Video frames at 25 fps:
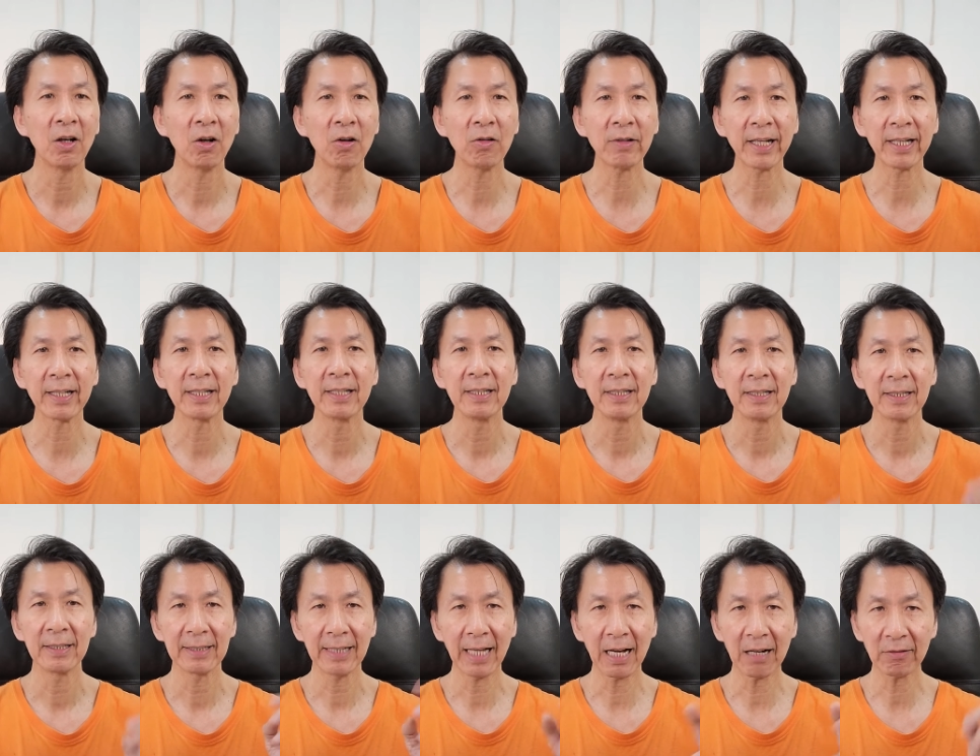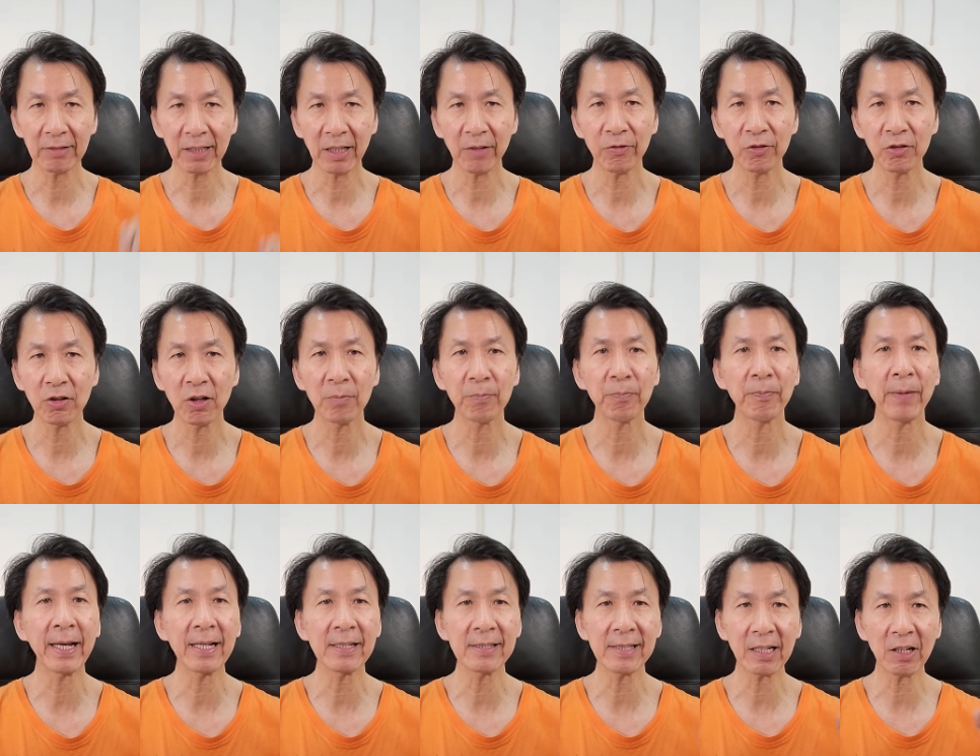Okay, now give you a
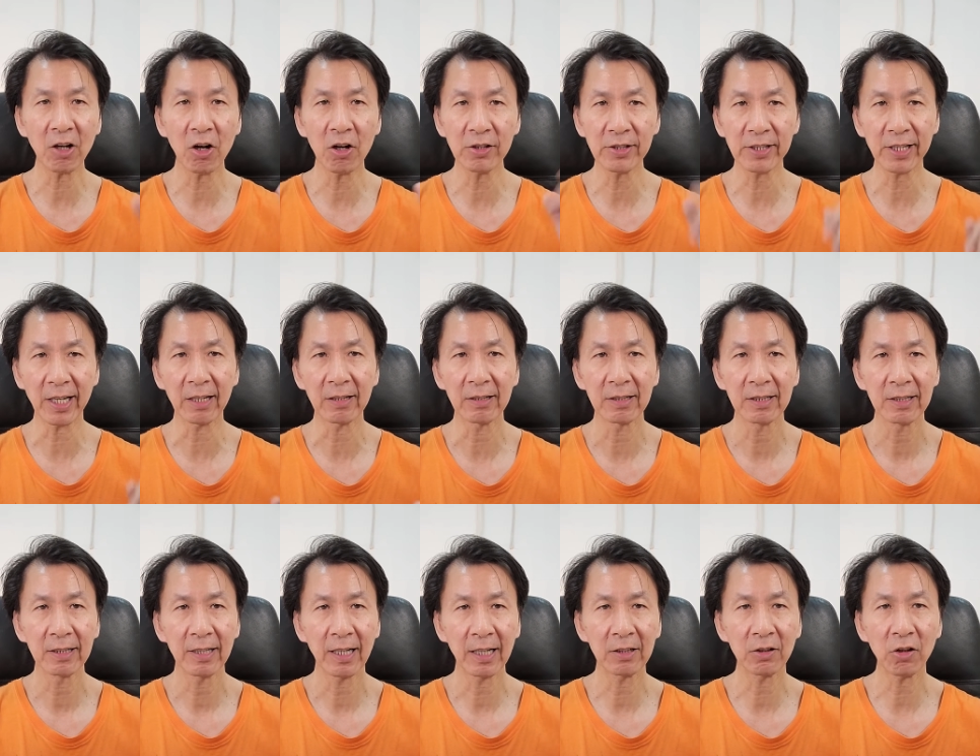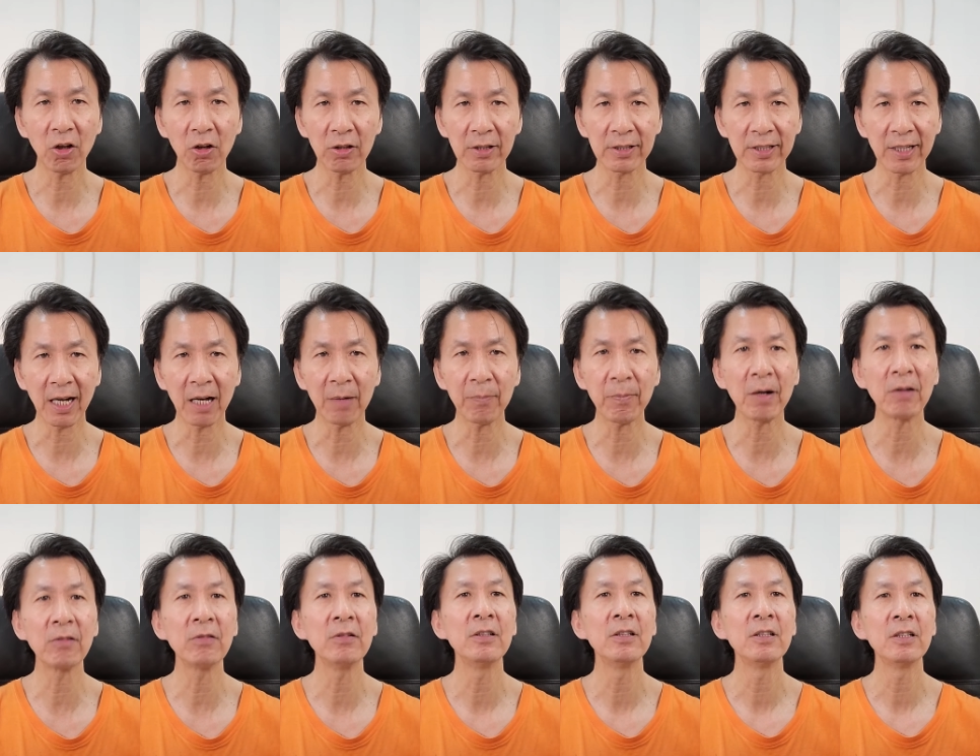basic concept and knowledge
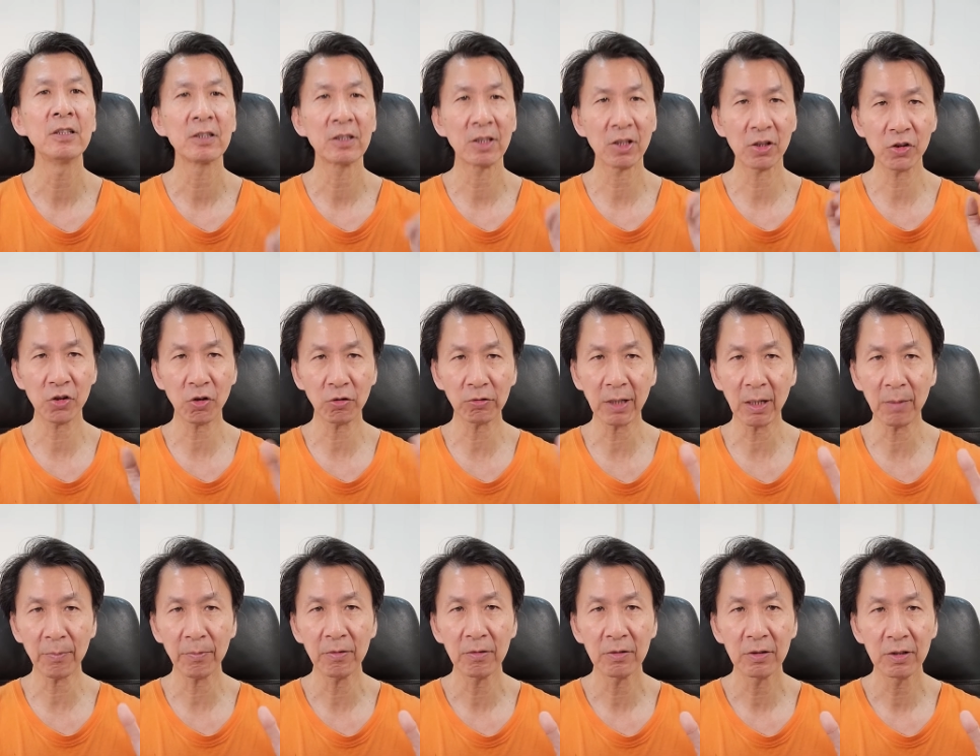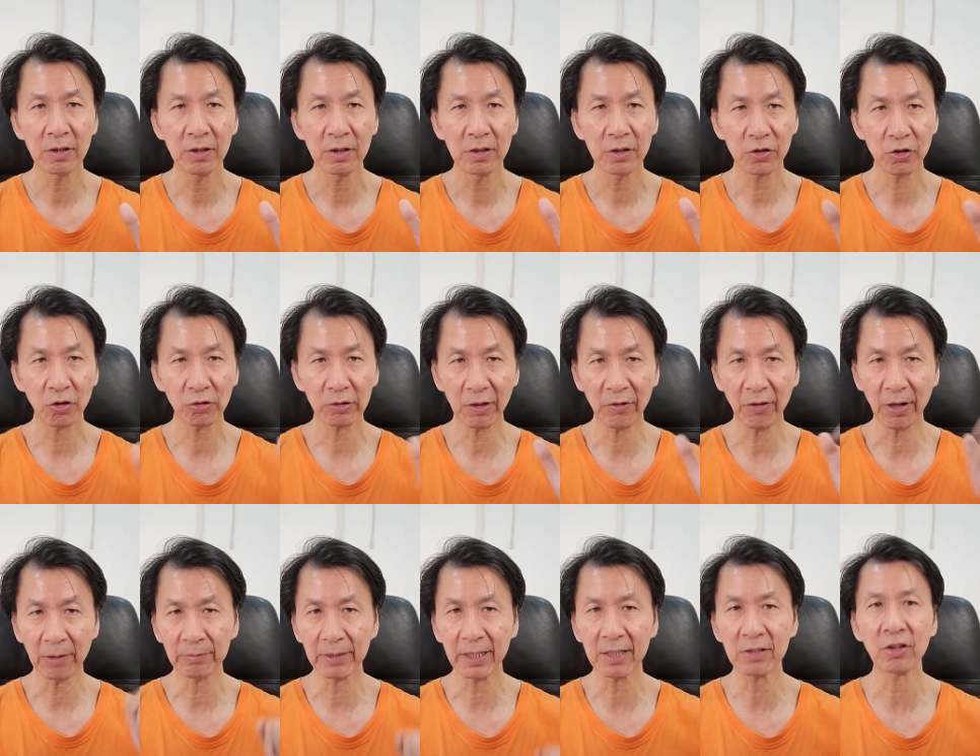about the soda, soda
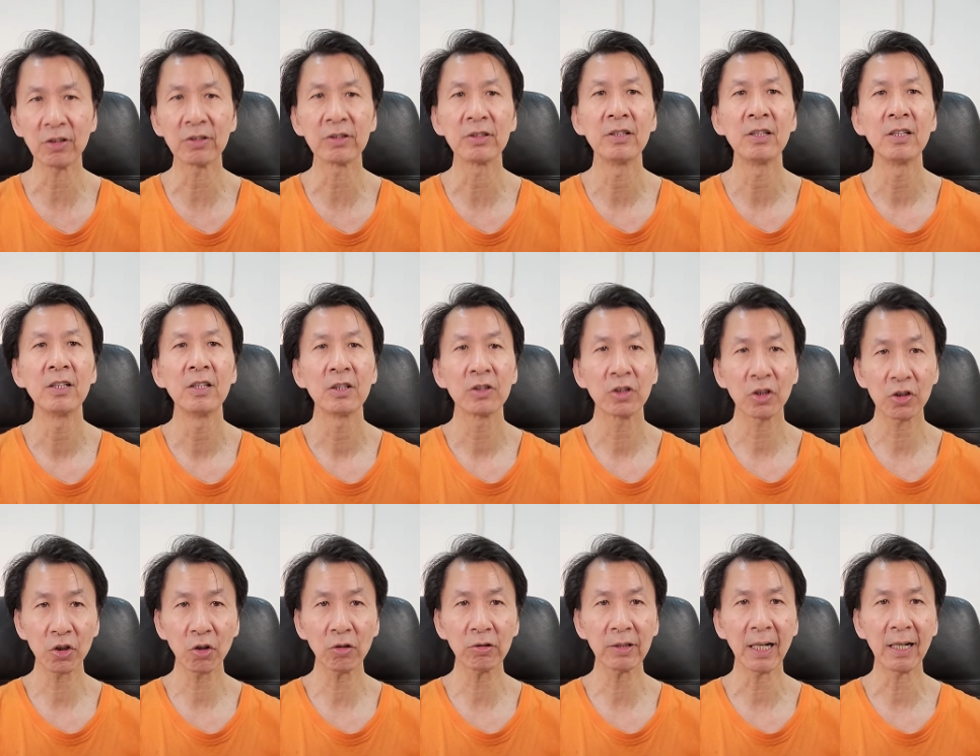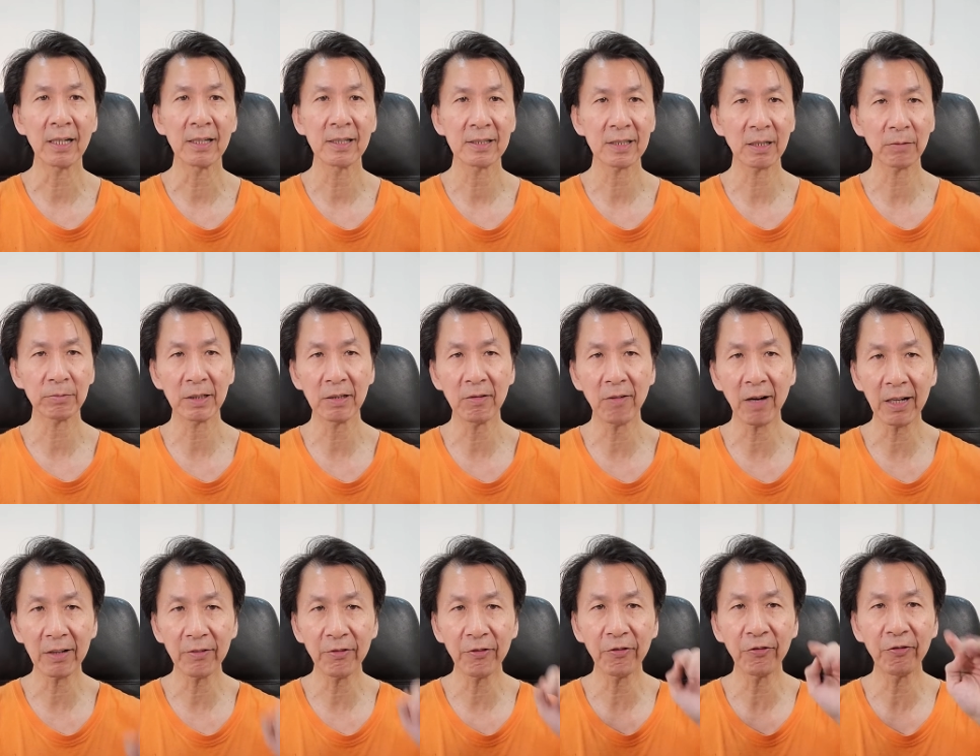foundation. The soda
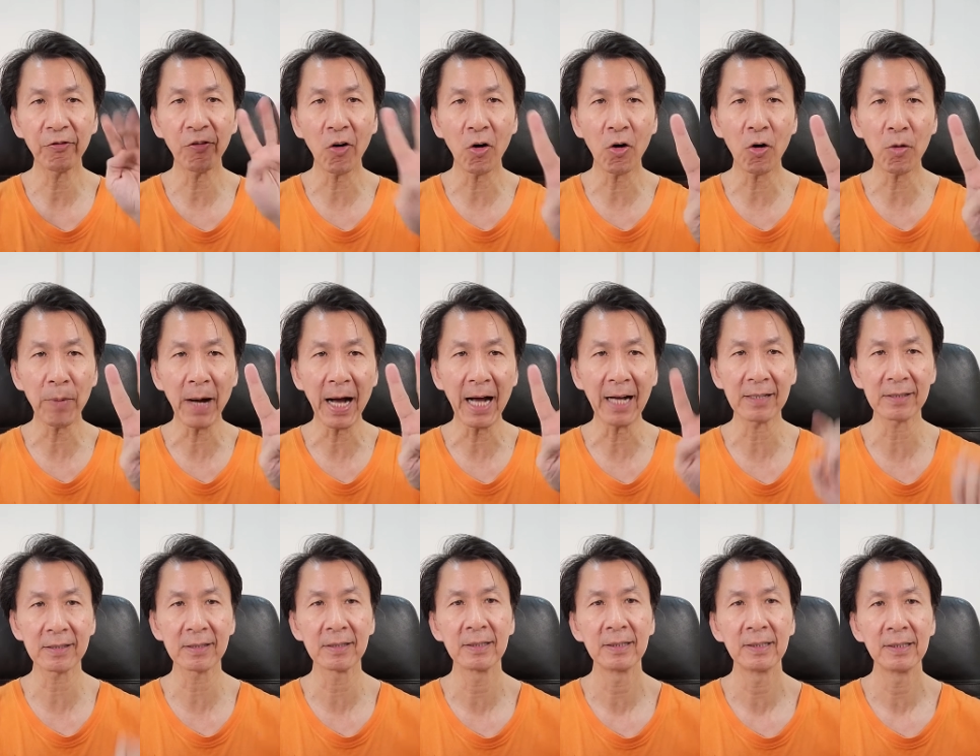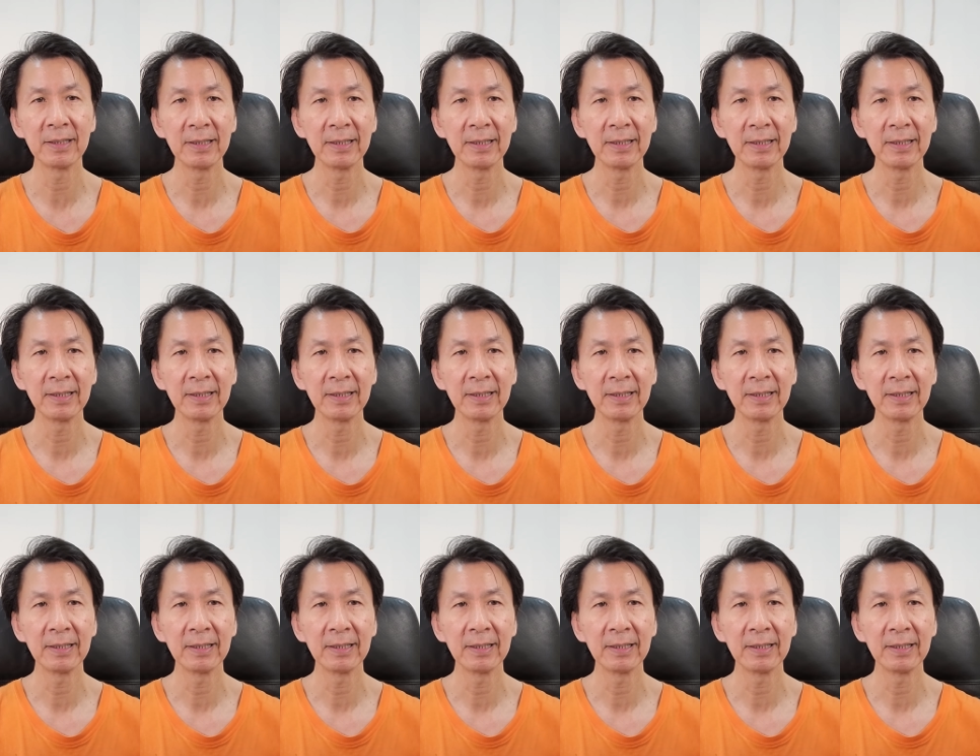subdivide four parts